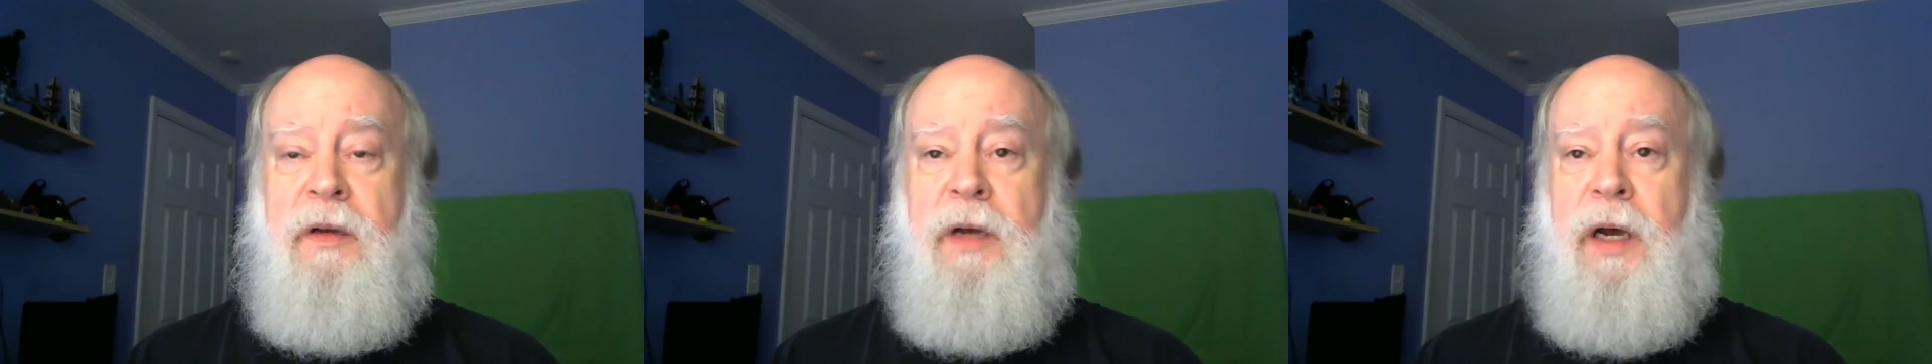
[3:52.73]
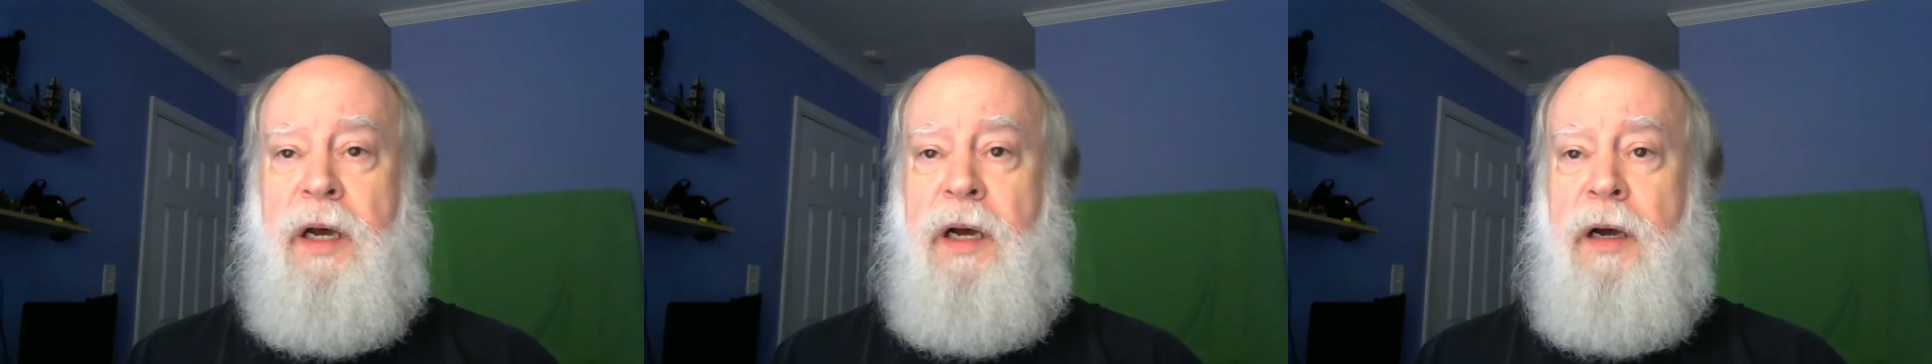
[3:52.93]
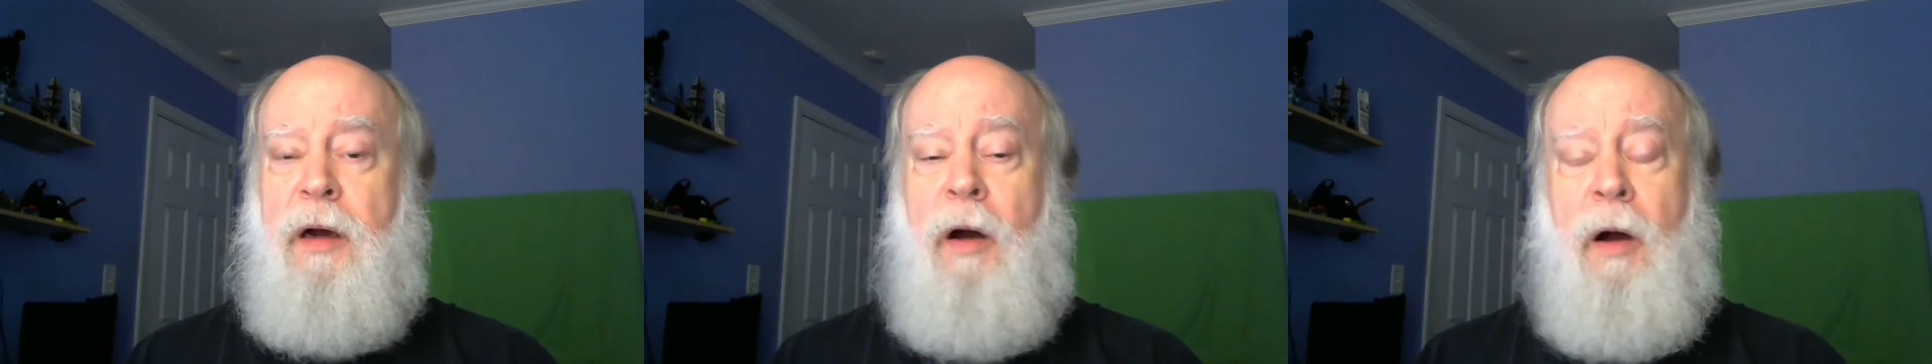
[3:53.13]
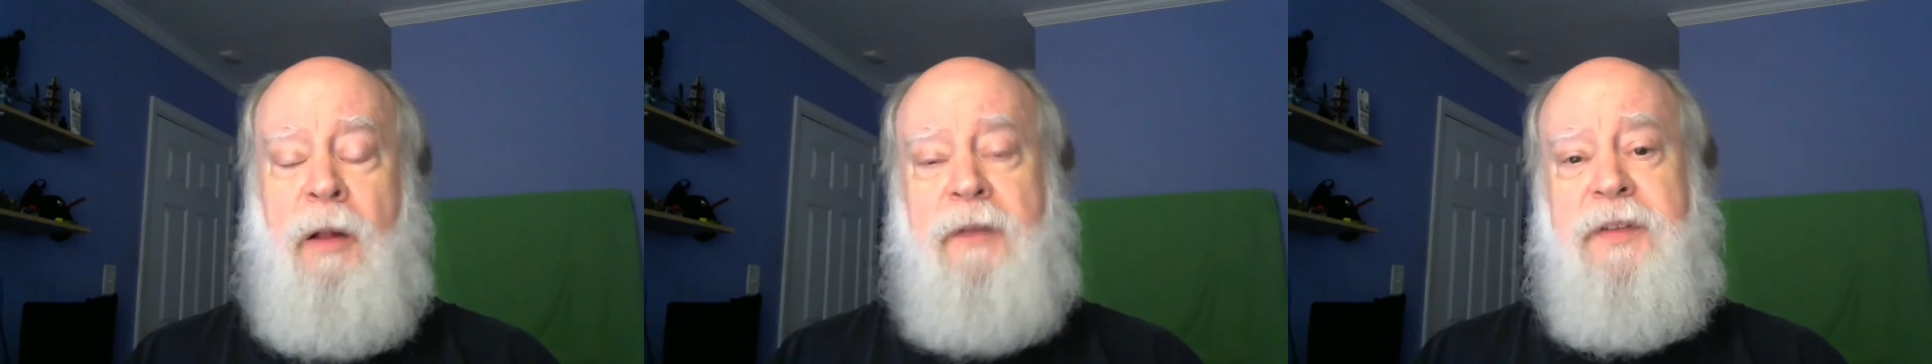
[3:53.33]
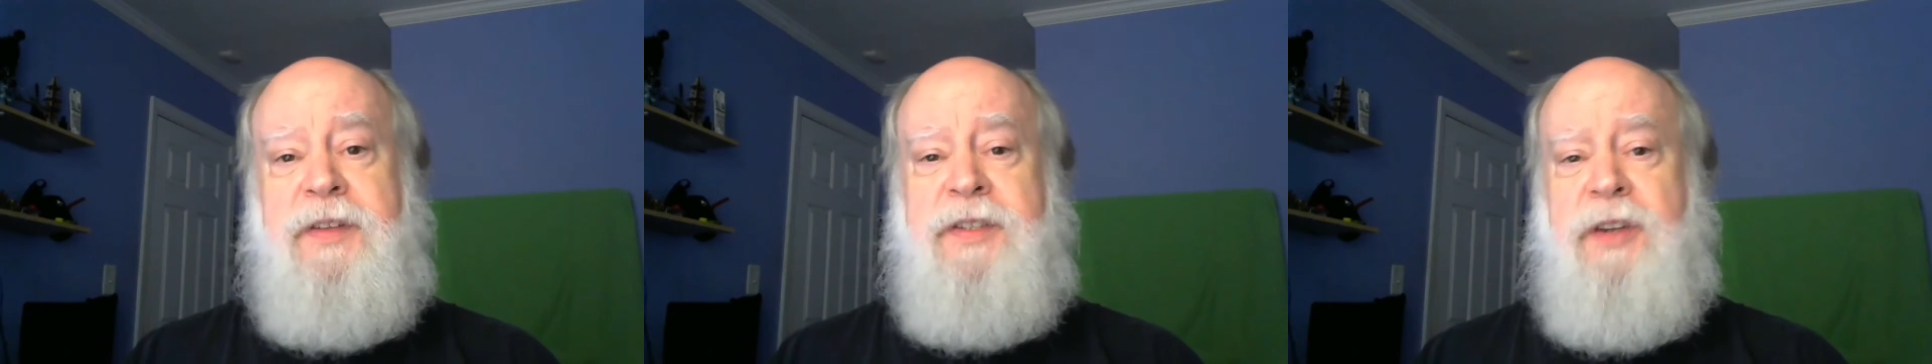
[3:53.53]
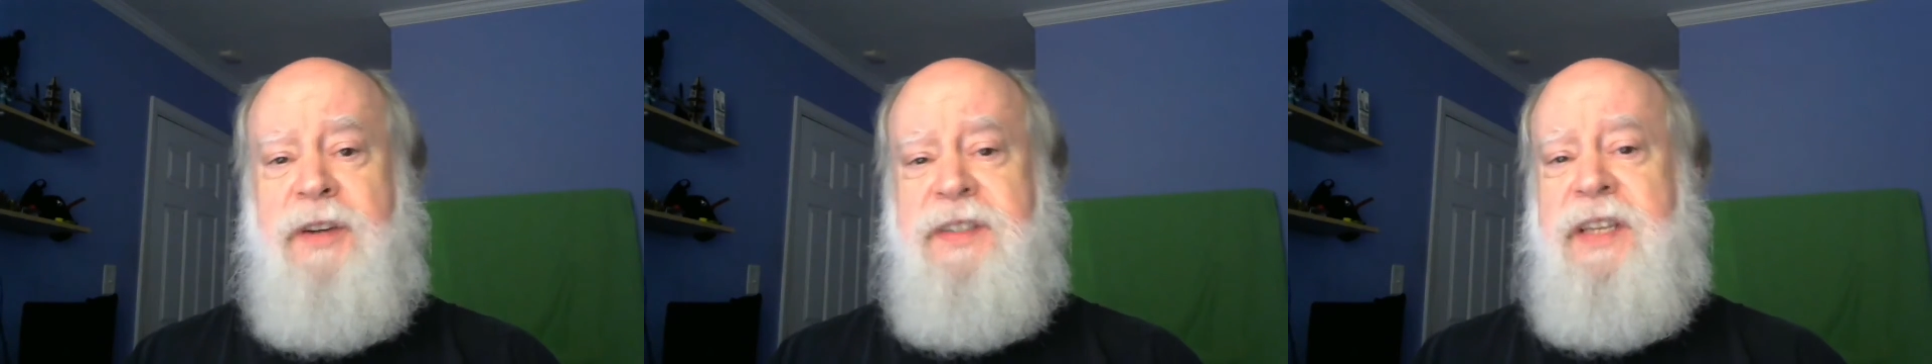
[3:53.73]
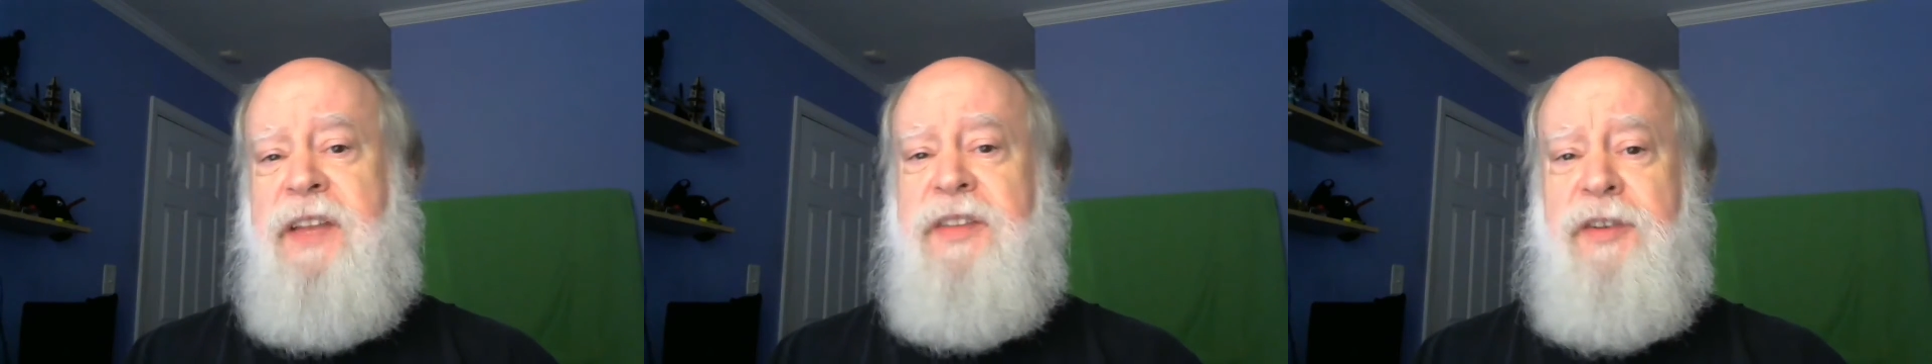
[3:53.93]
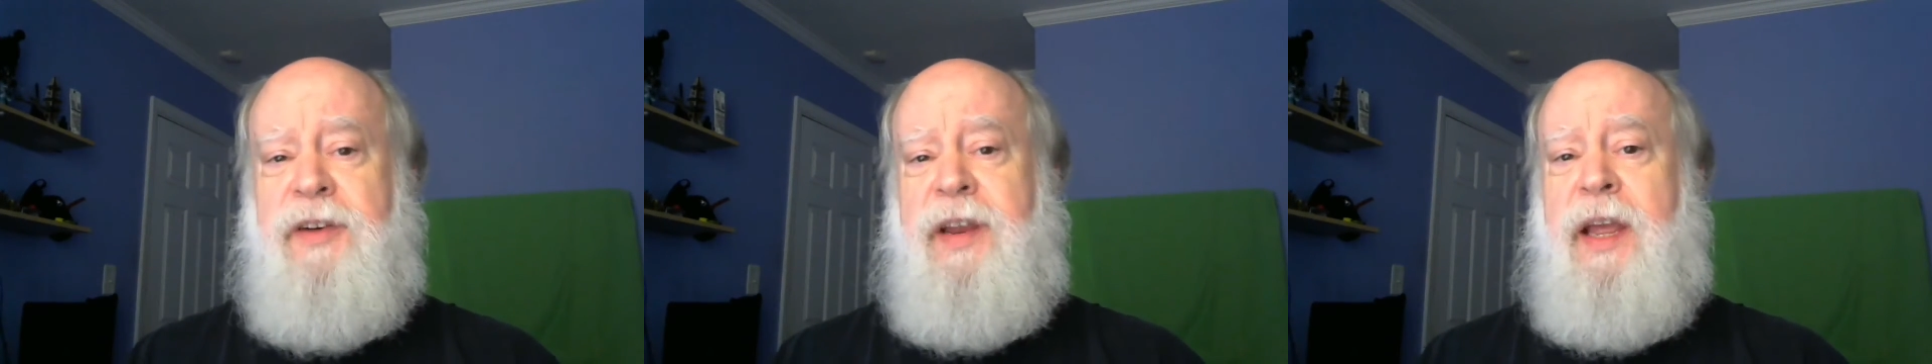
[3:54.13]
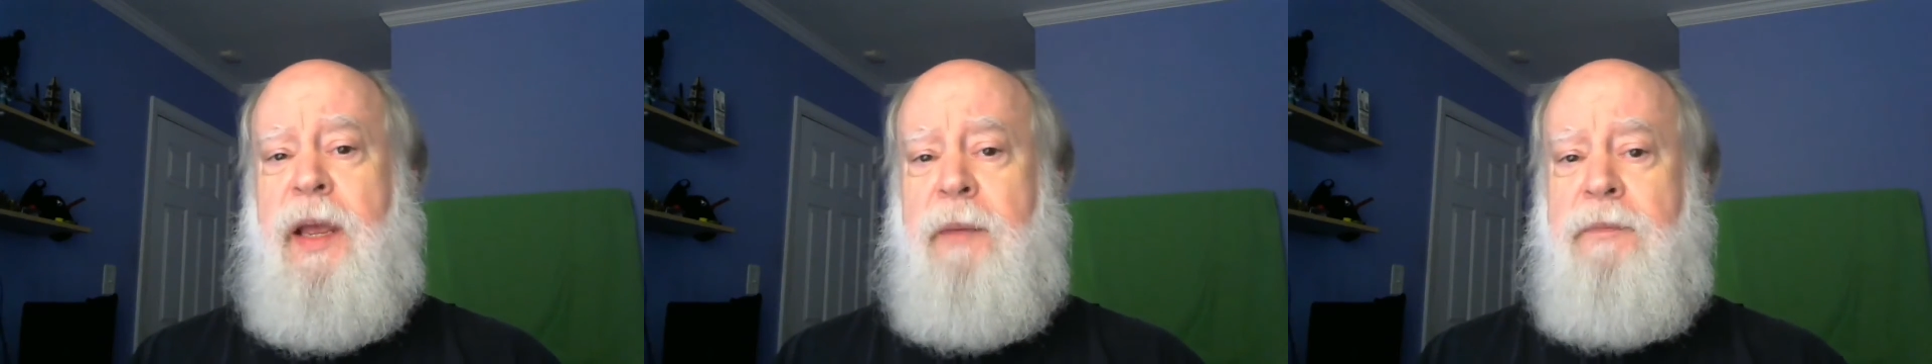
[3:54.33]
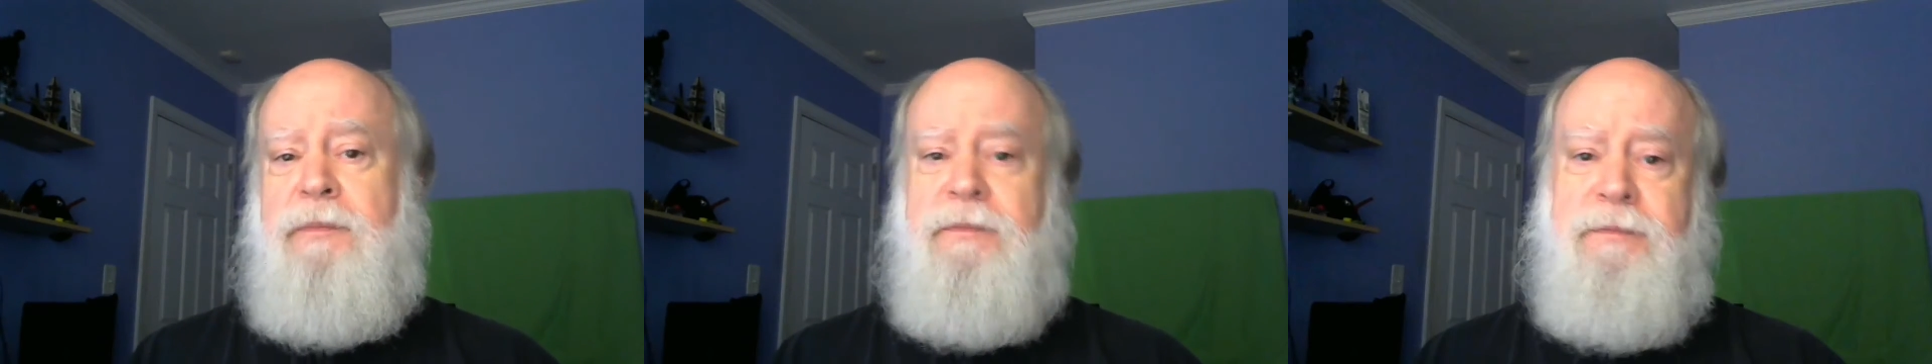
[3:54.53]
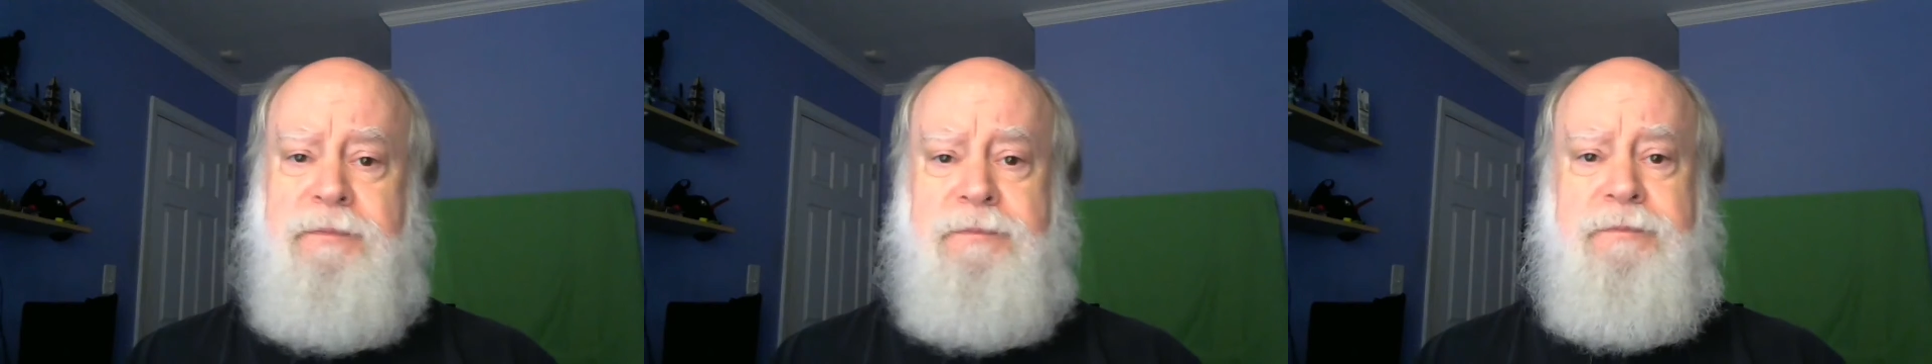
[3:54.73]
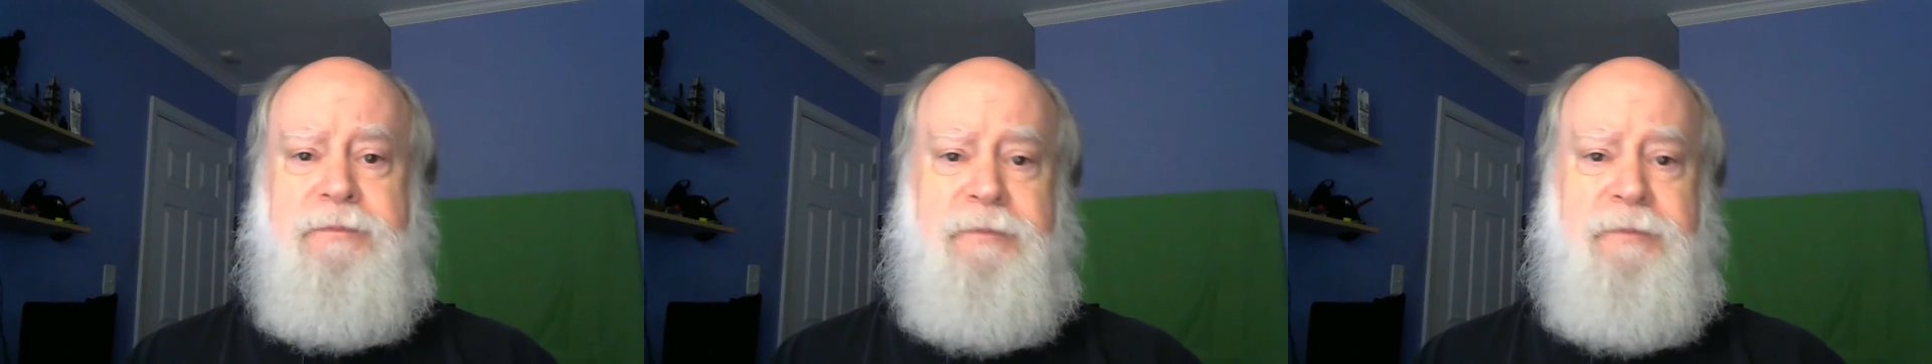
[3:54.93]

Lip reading: All of the stars get their name